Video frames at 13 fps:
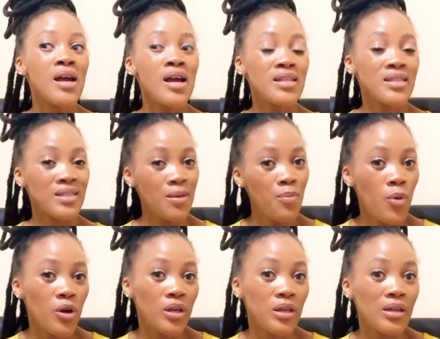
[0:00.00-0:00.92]
as
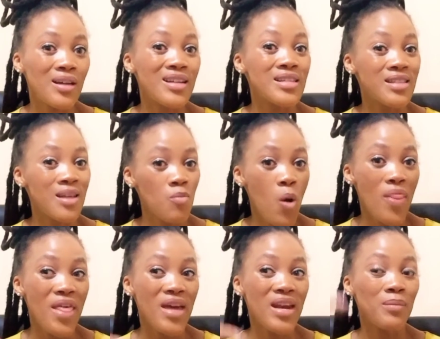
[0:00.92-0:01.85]
someone
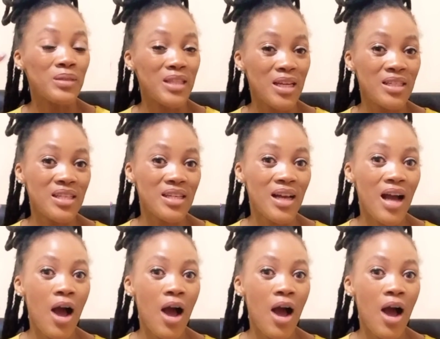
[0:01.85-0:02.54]
that I'm dating,